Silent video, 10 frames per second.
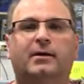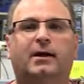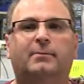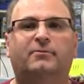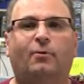
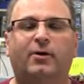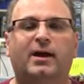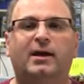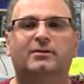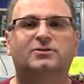I'm
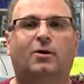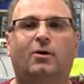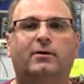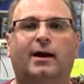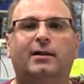48 years
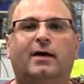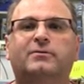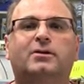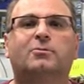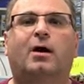old and I love
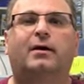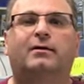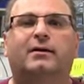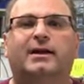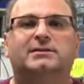to do
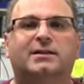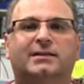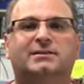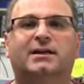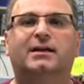modeling.
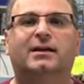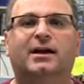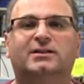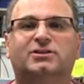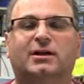That's it in a
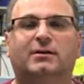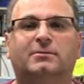nutshell.